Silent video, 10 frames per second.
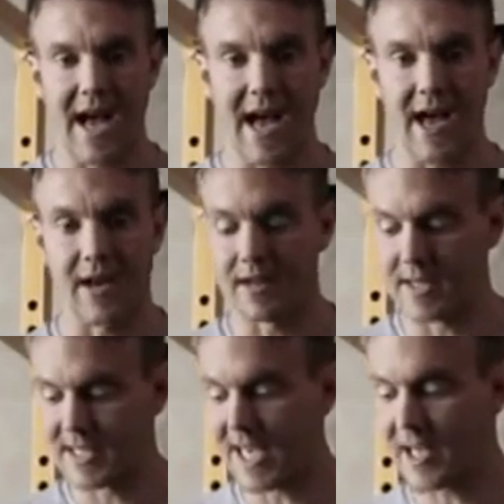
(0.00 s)

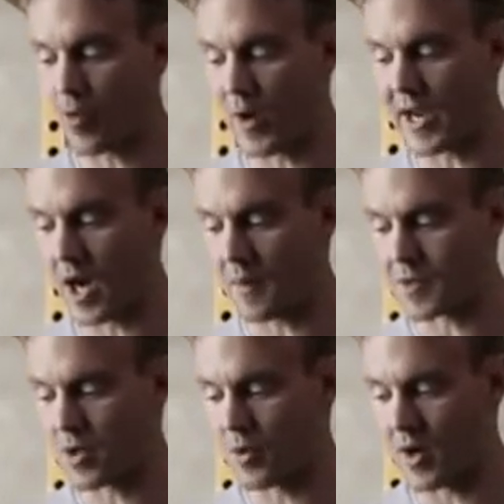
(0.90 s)
and take the weight
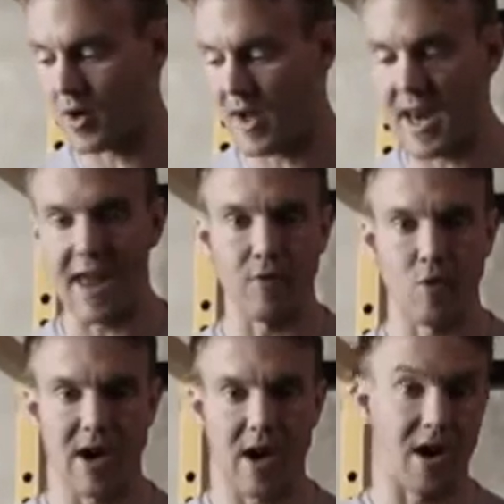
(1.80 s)
up to a level
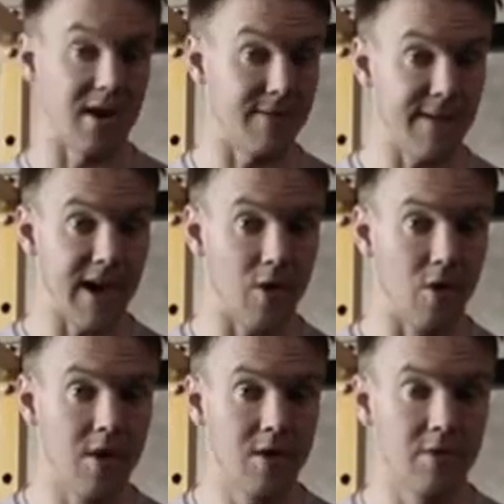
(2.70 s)
where I'm going to fail
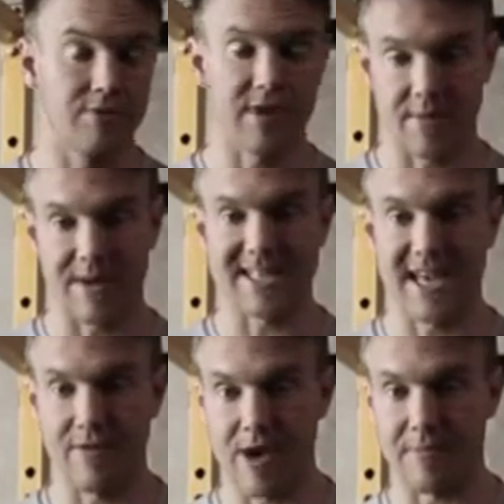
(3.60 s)
around about
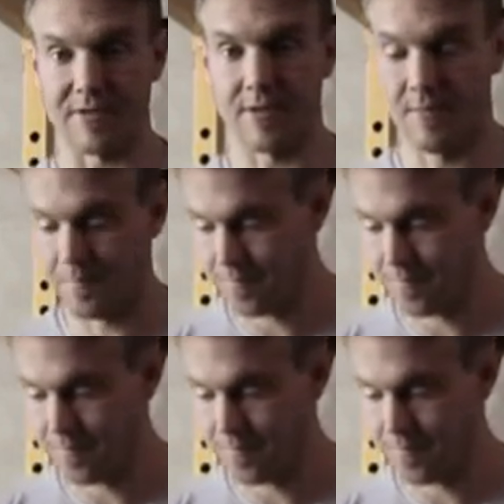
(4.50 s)
10 reps.